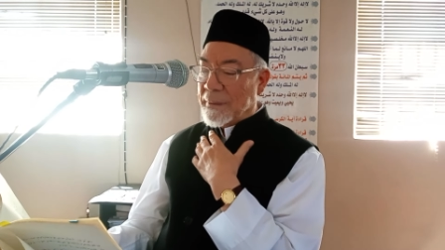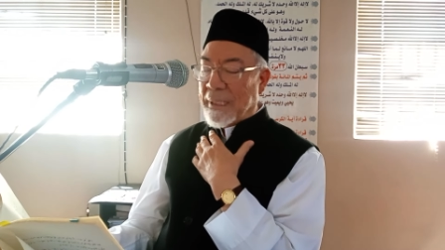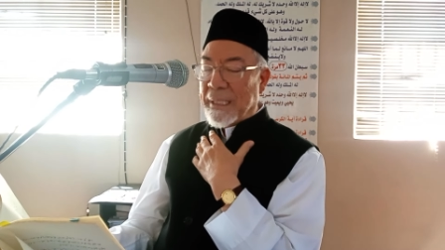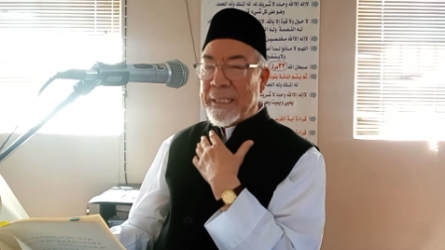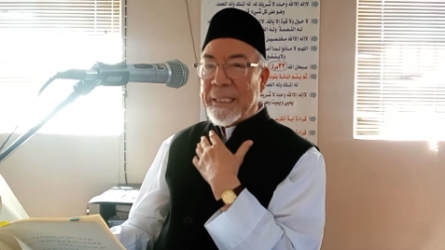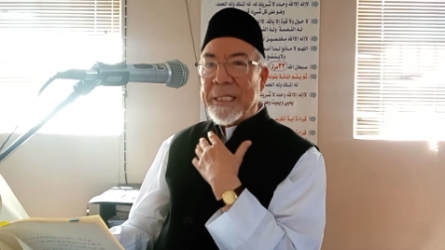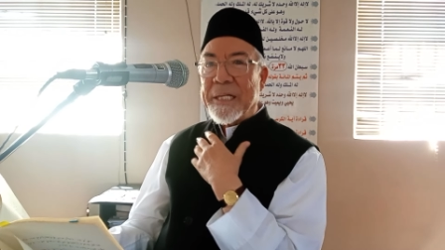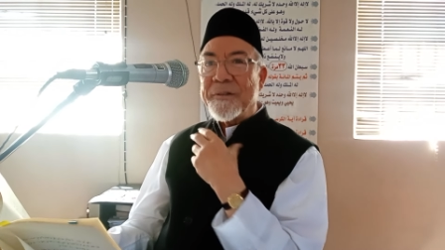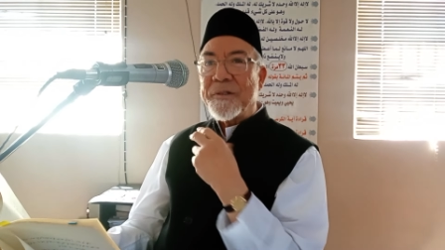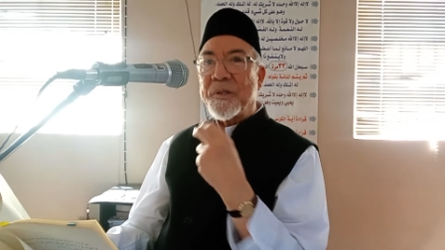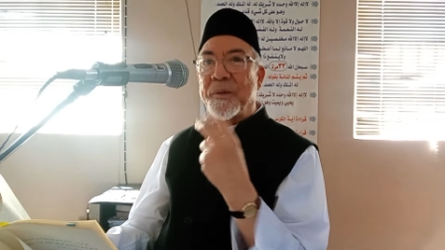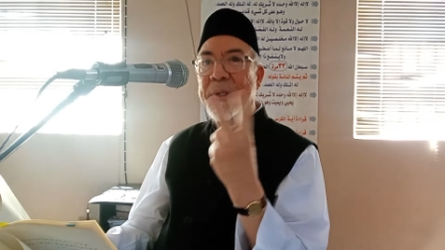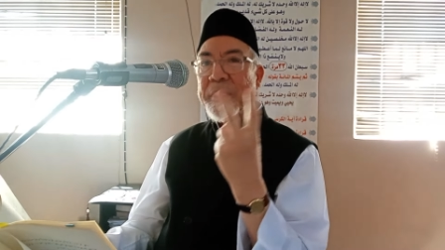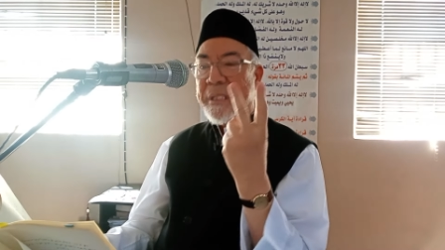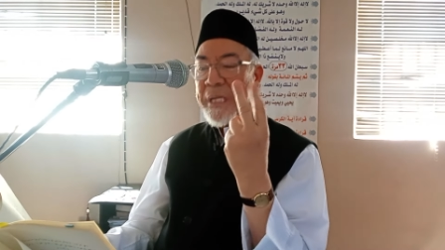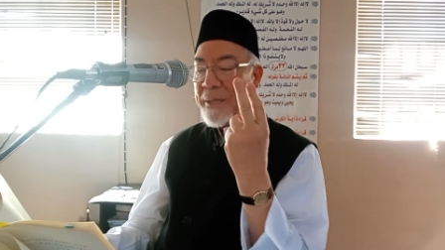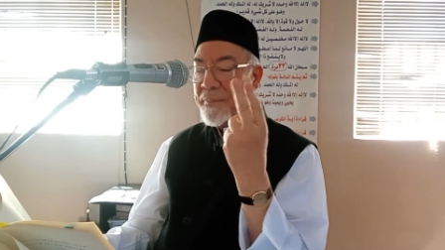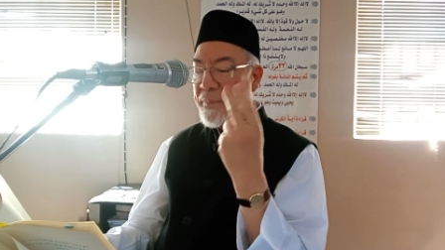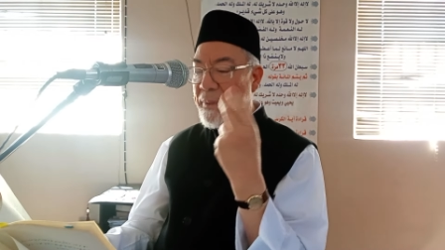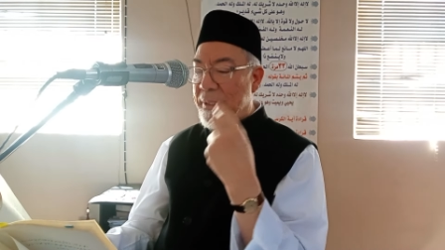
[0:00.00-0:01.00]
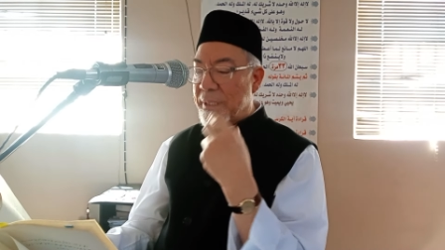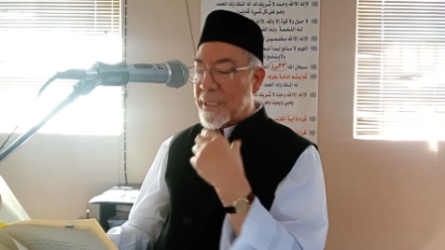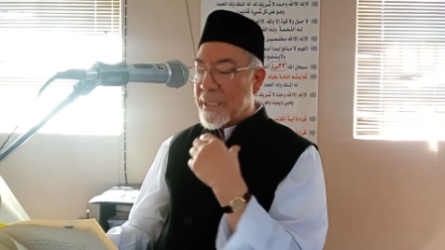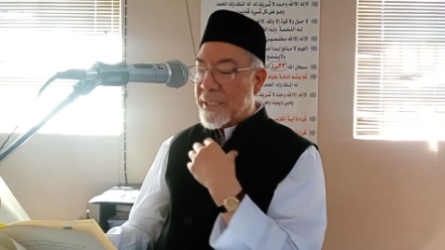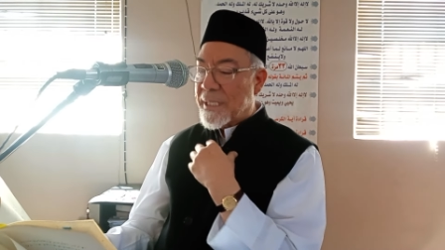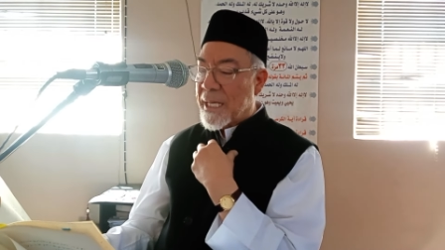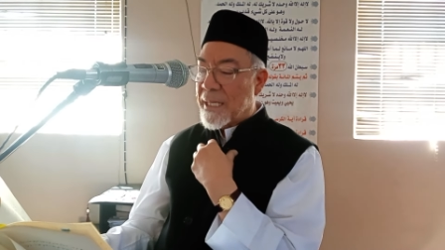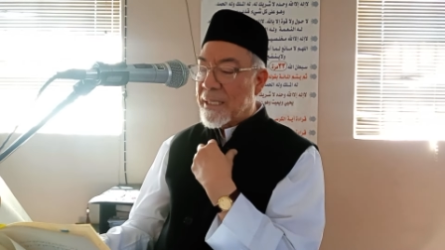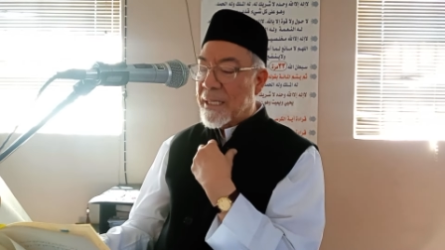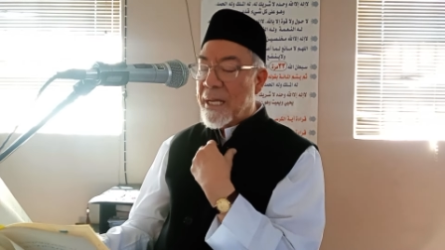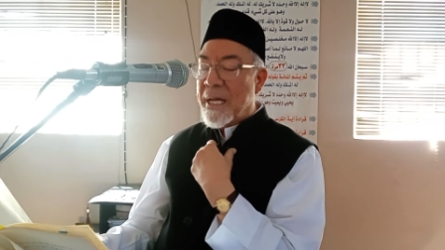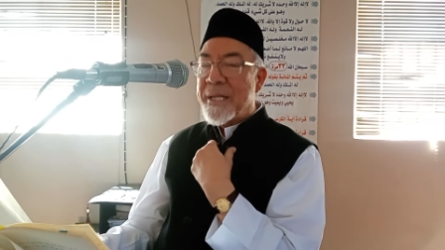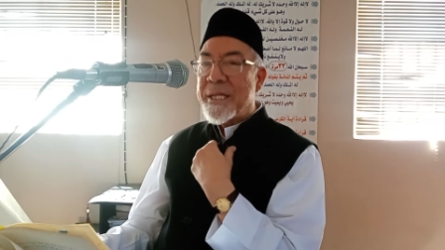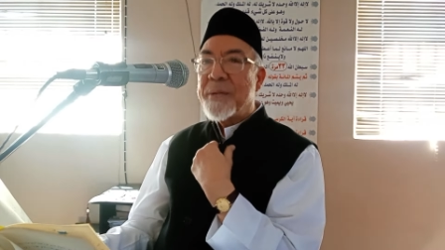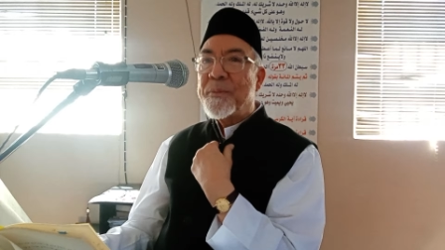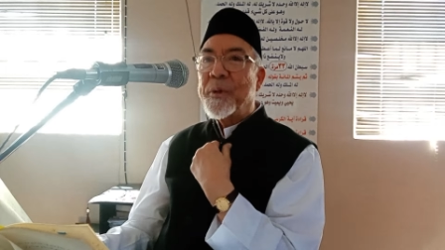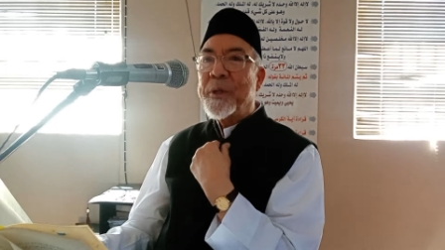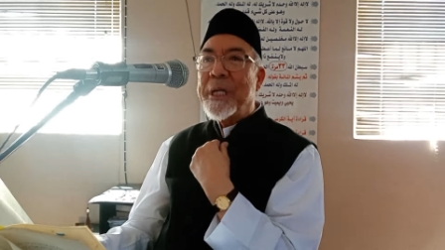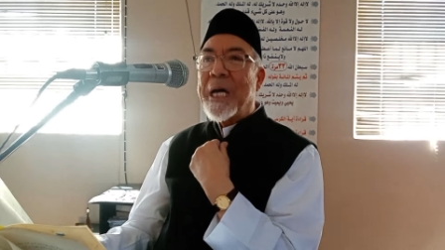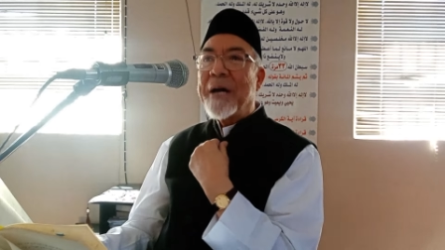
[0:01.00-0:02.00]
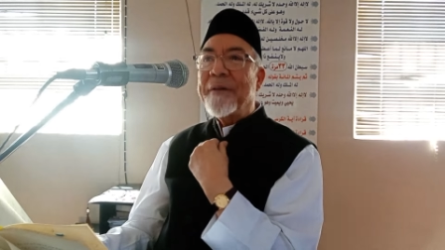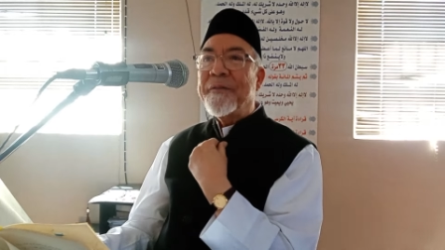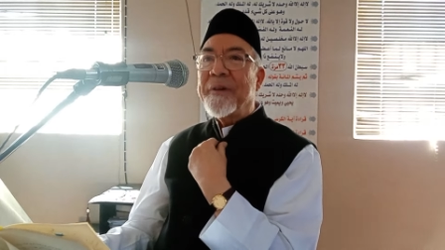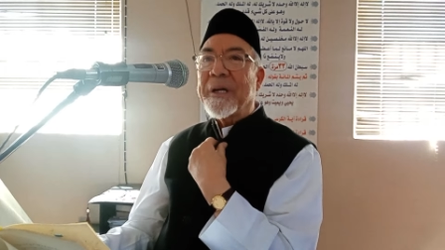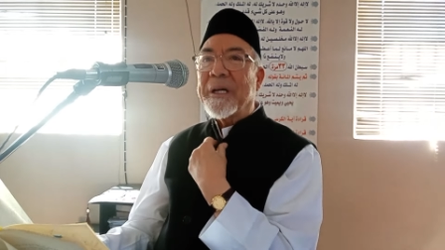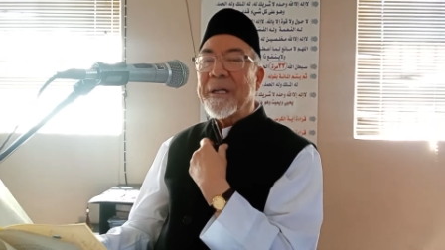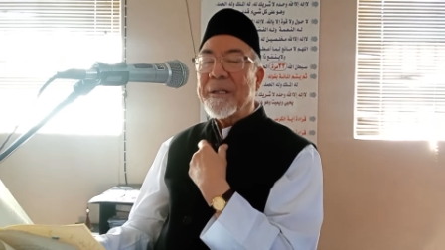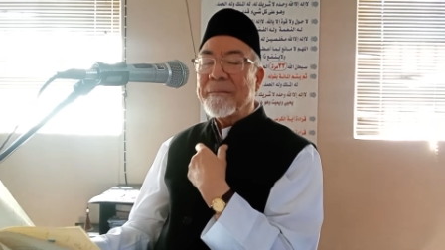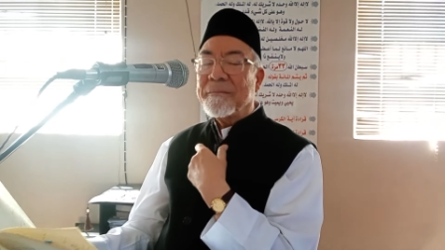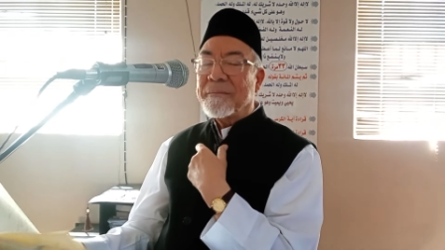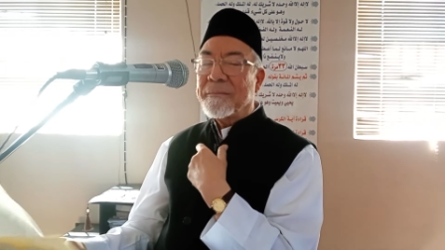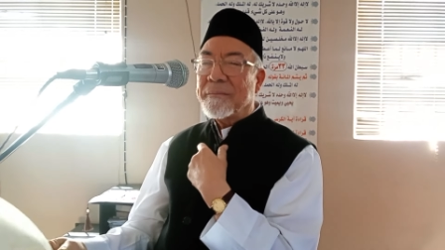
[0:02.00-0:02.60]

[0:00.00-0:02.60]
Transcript: And he gives two examples. He said, the munafiq,